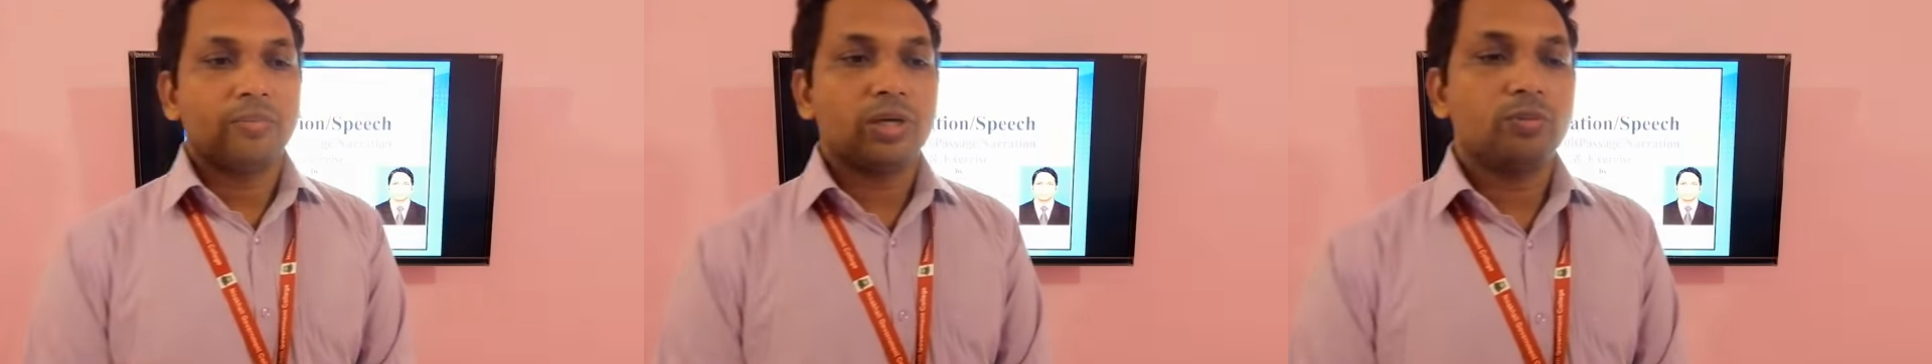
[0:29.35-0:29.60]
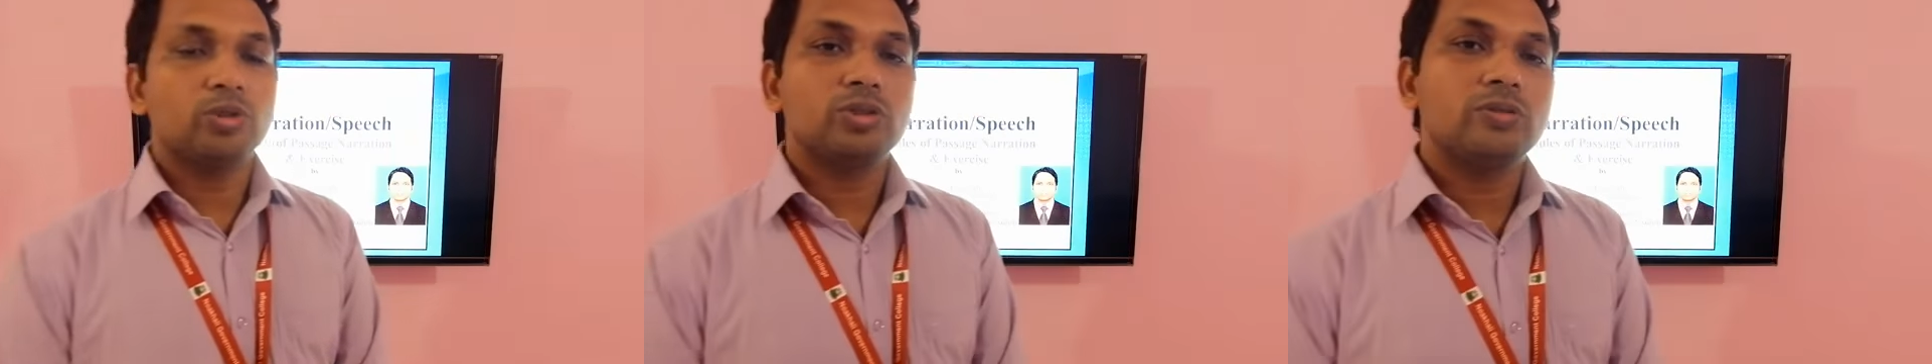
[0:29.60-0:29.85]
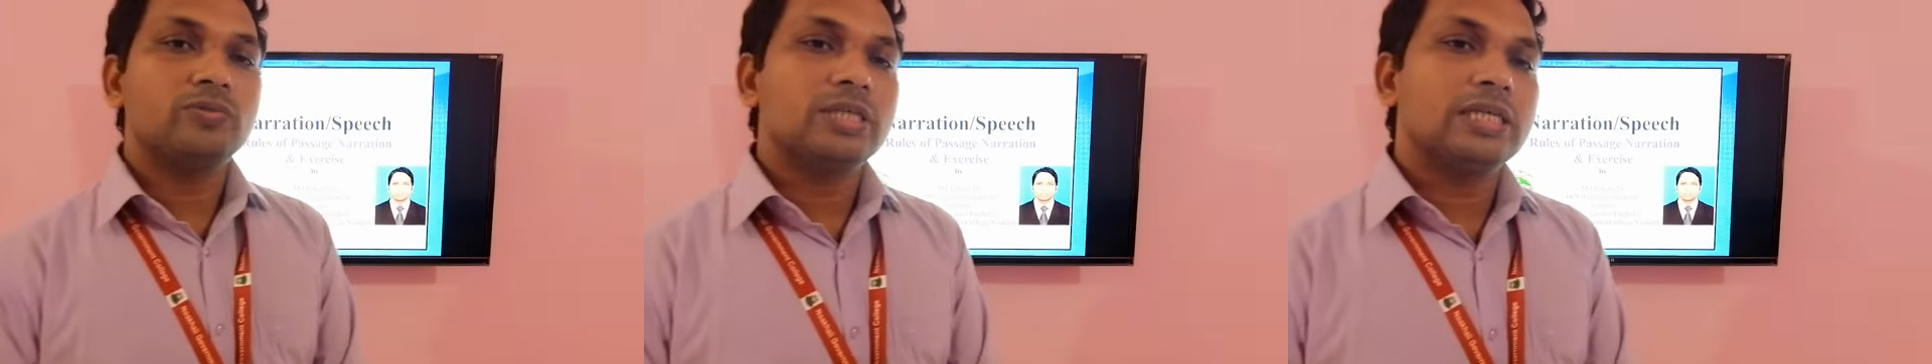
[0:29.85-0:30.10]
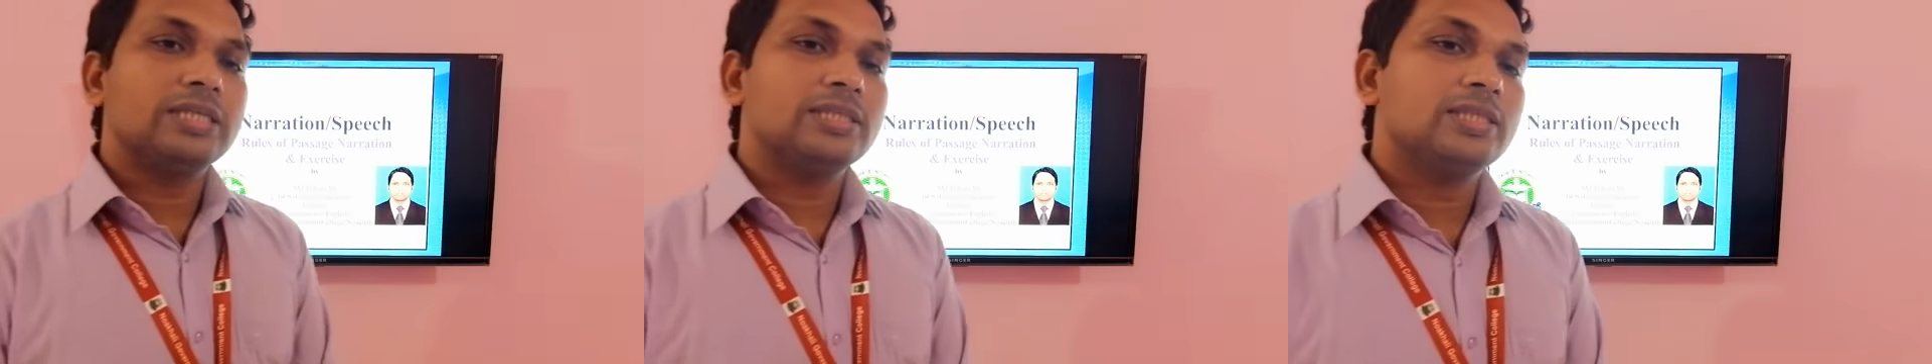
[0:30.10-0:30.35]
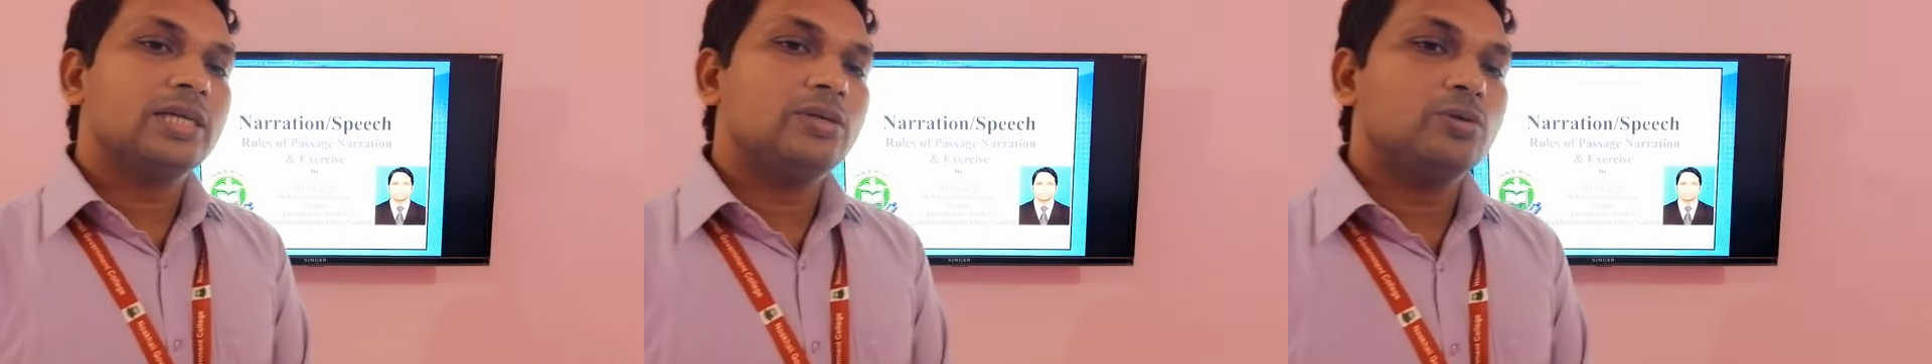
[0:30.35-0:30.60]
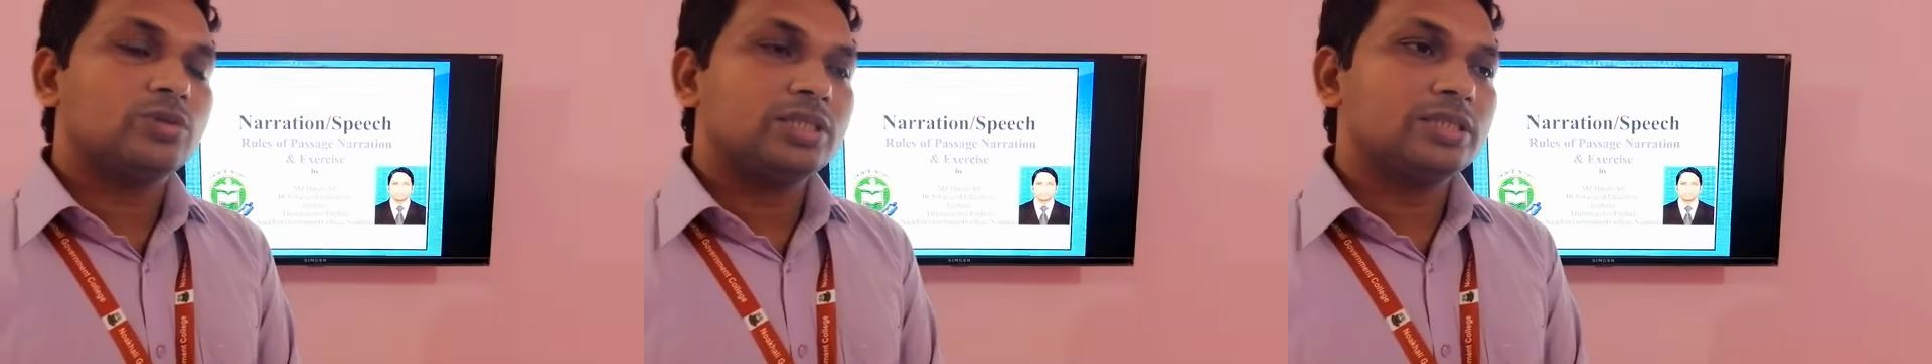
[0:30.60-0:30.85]
but most of the cases I
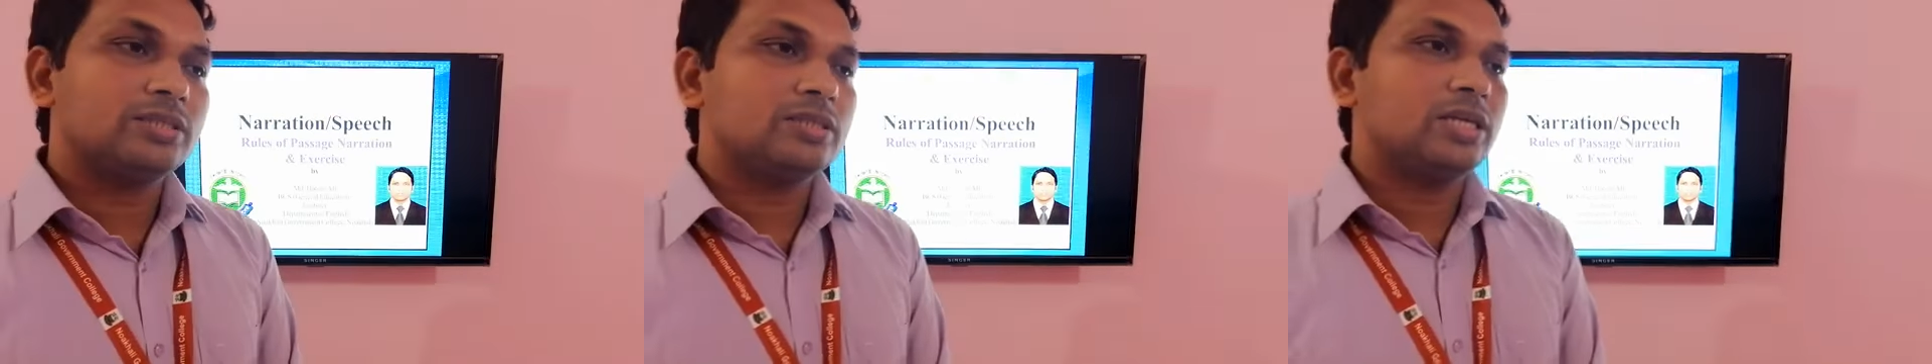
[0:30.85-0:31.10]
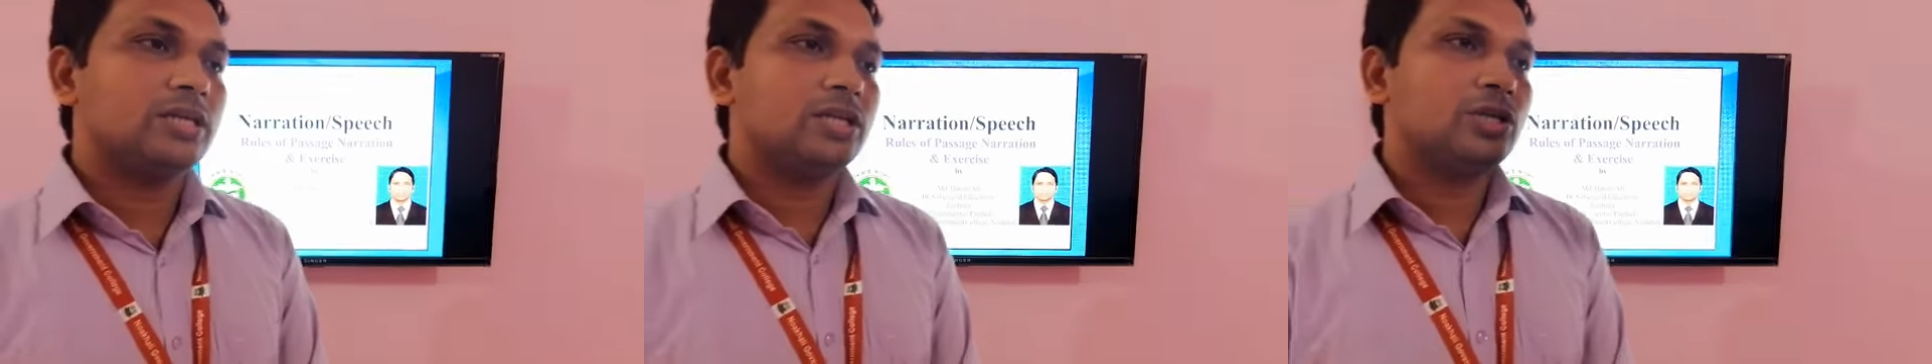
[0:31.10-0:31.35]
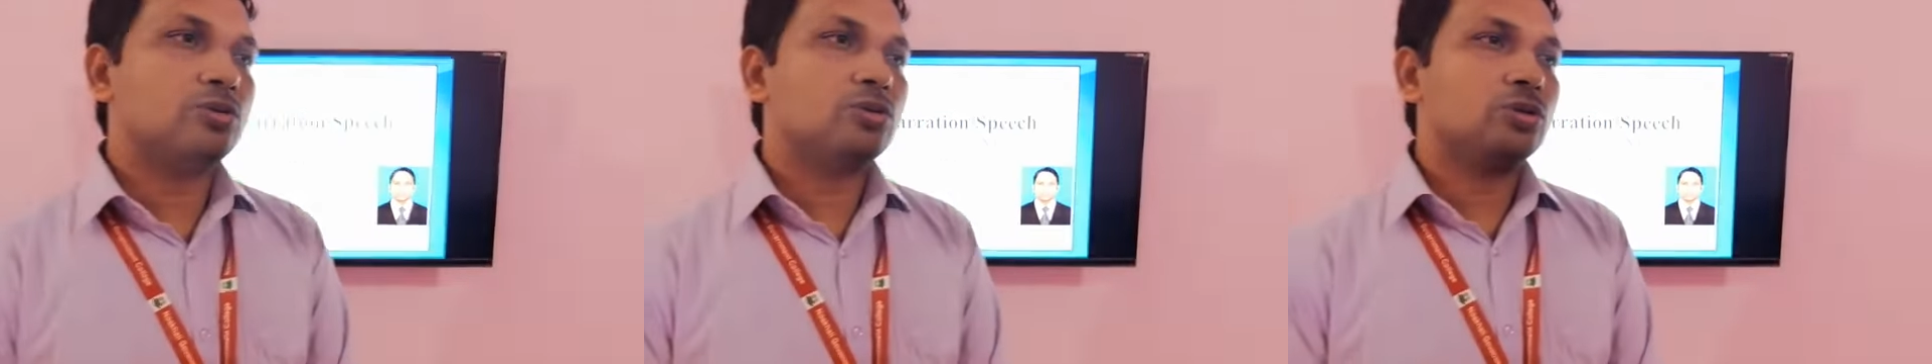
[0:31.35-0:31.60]
noticed that you